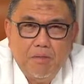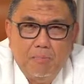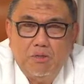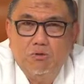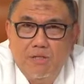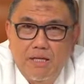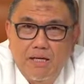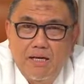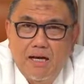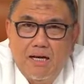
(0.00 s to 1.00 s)
But
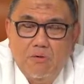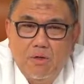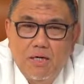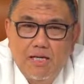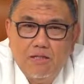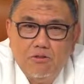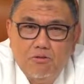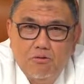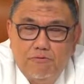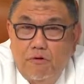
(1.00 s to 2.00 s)
today, I would like
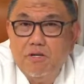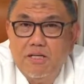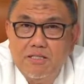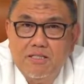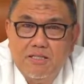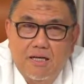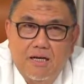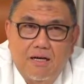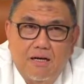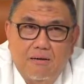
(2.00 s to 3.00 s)
to focus
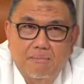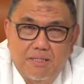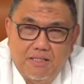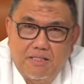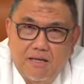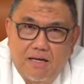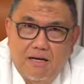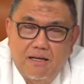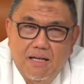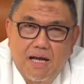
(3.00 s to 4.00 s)
this
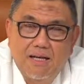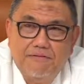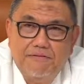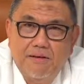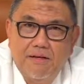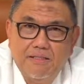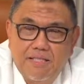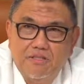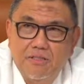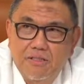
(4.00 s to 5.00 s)
live
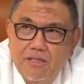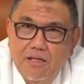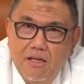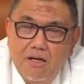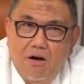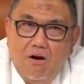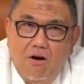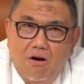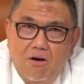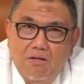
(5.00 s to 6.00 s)
session
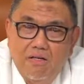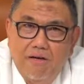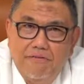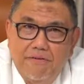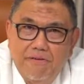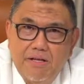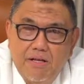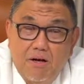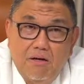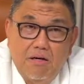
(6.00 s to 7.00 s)
on a very
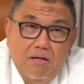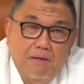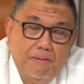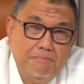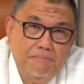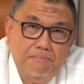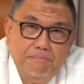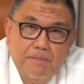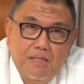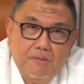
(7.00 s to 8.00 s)

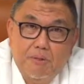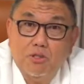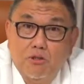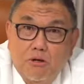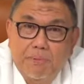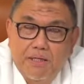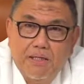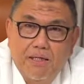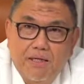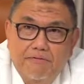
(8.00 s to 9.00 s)
special topic,
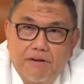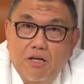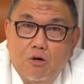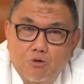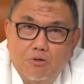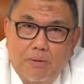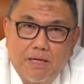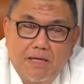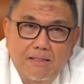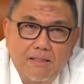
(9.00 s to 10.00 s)
very close to my
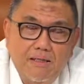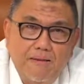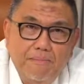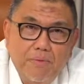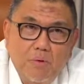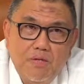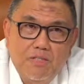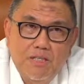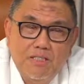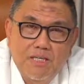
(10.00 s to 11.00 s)
heart, which
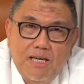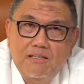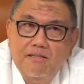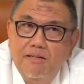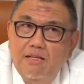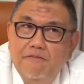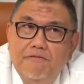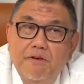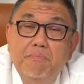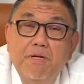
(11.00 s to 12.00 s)
is atrial
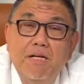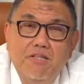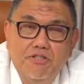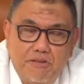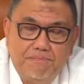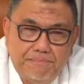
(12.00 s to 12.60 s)
fibrillation.